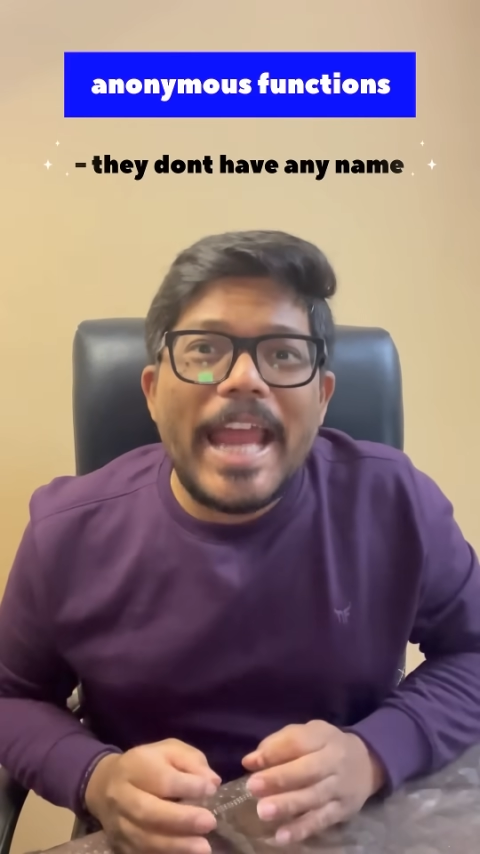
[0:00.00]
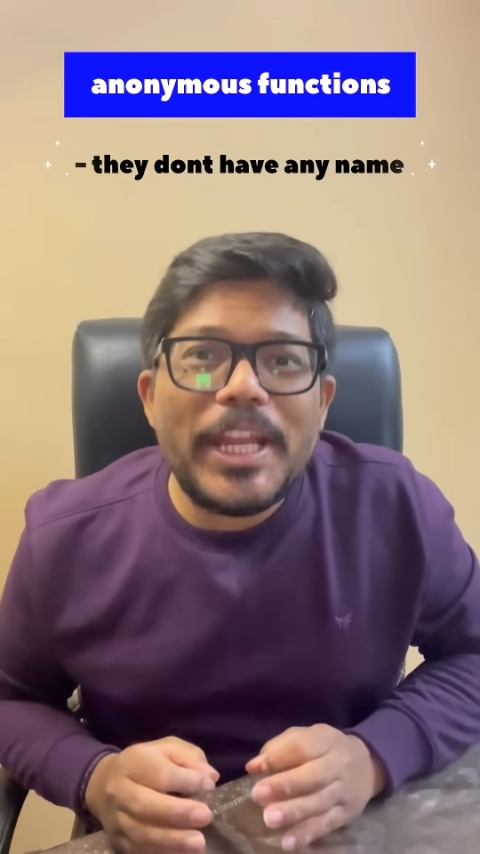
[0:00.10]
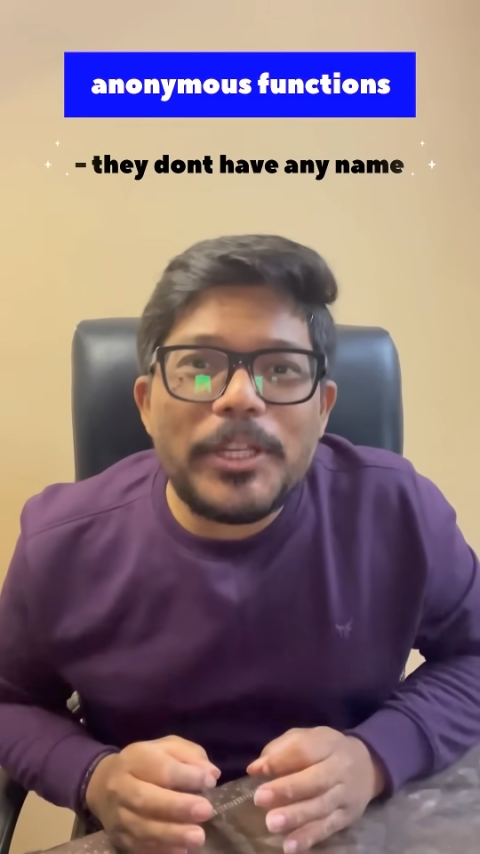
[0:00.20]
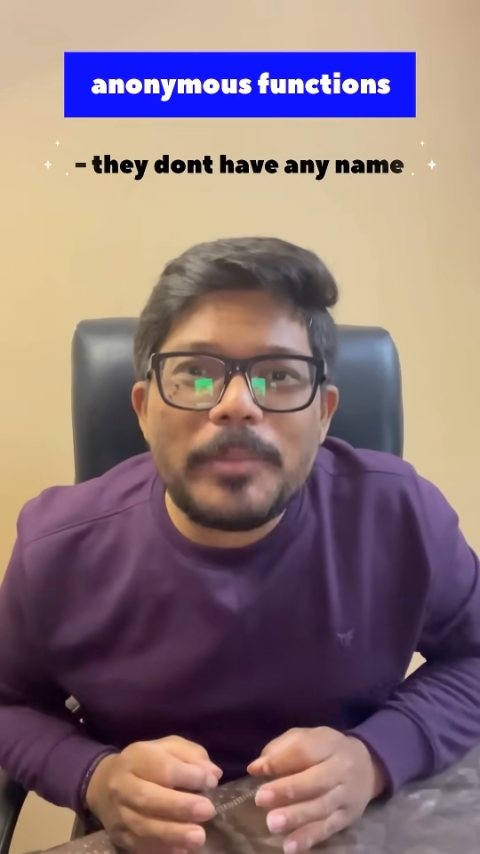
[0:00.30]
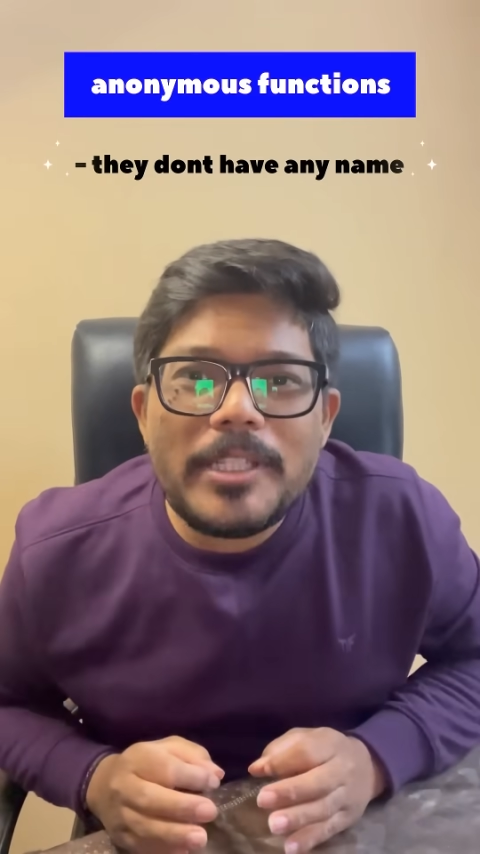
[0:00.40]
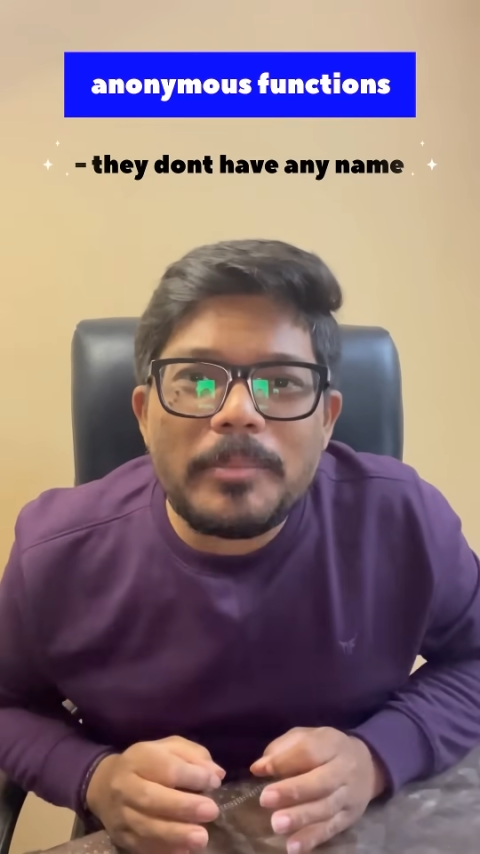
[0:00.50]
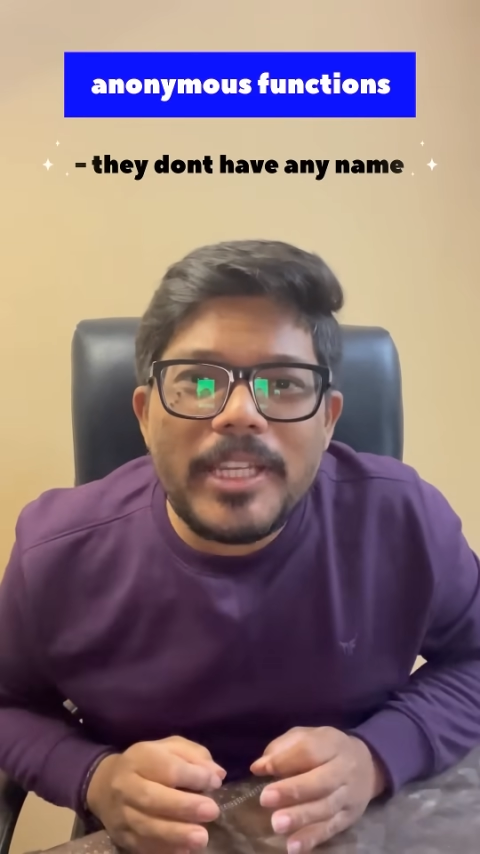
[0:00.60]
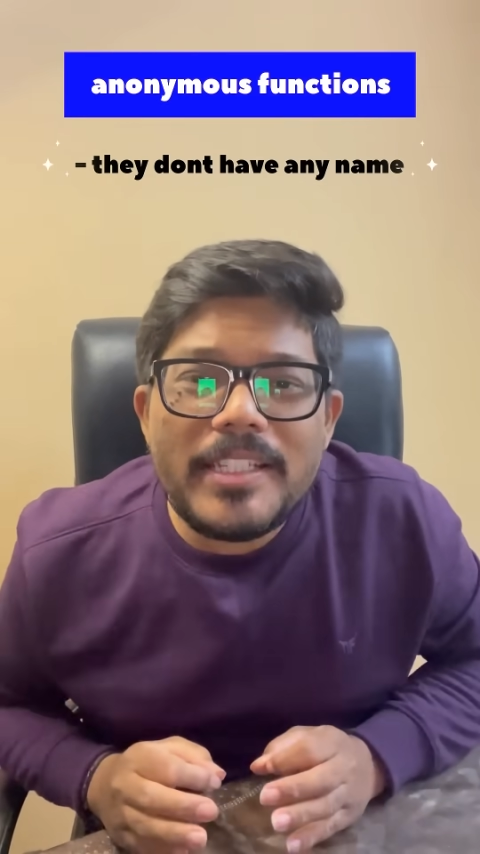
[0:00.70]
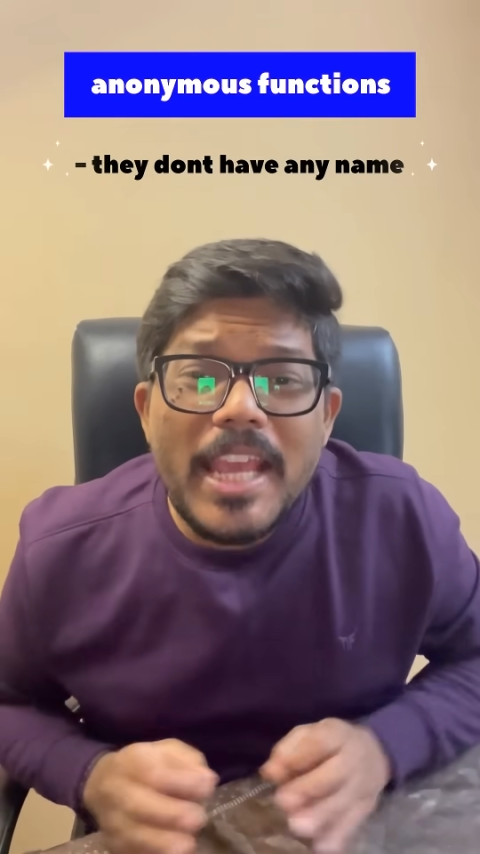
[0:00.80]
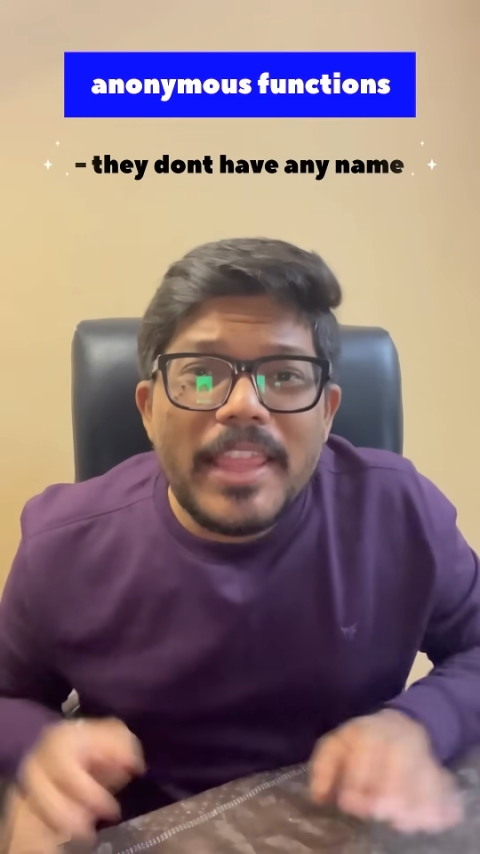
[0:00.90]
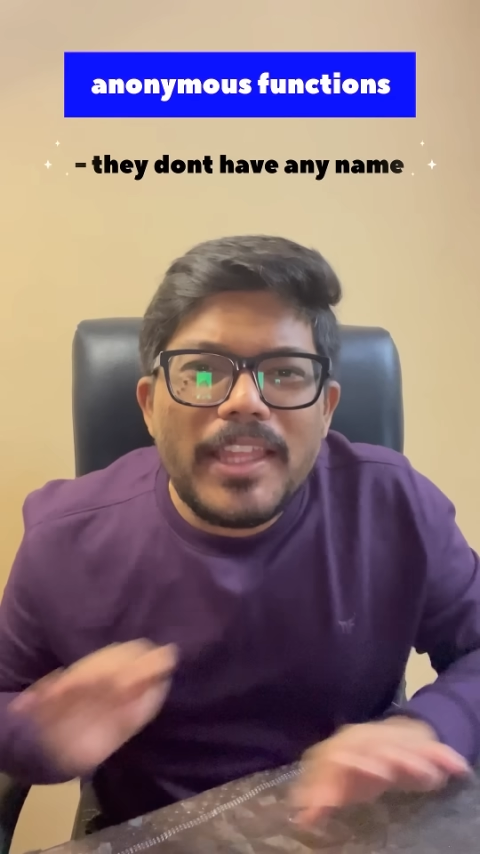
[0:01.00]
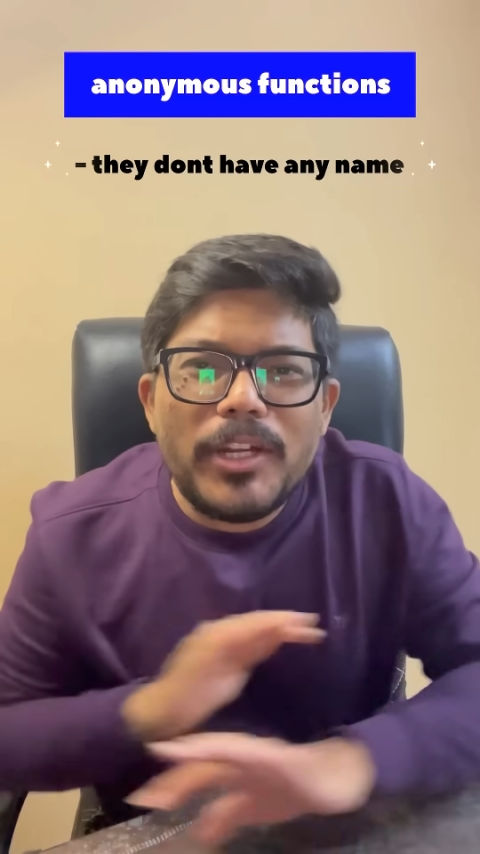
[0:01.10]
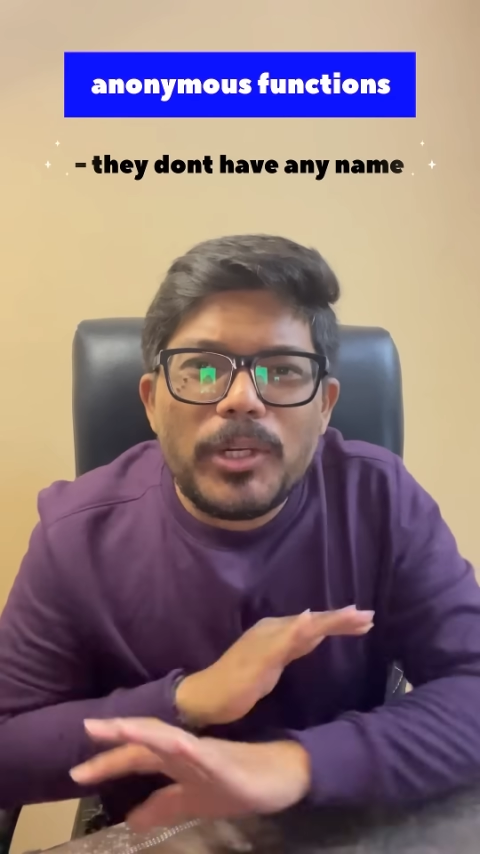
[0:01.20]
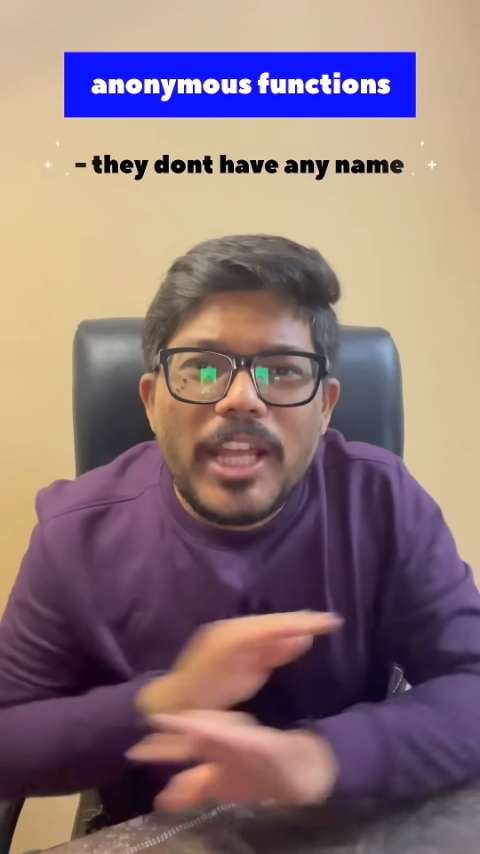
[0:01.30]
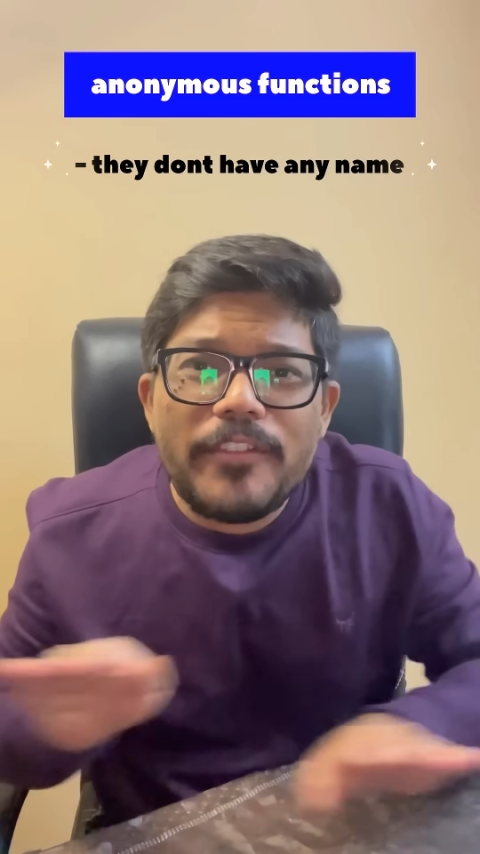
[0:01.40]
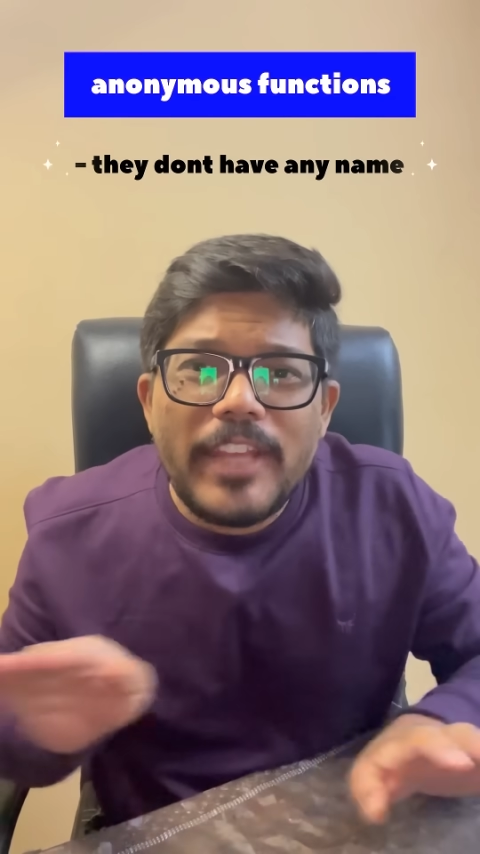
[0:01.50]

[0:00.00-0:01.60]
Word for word: Anonymous means they don't